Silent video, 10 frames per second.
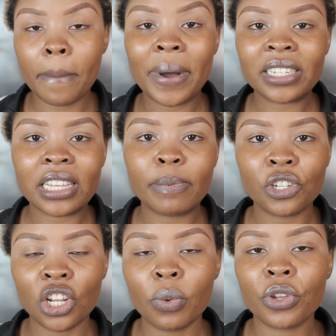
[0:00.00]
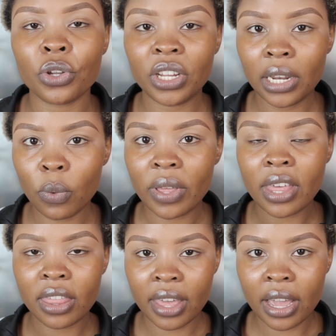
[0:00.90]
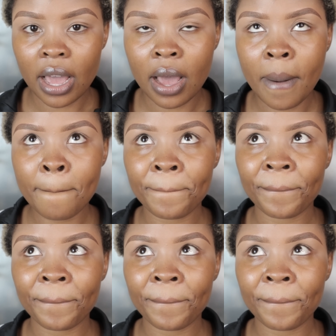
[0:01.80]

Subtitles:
But especially when you're dealing with thicker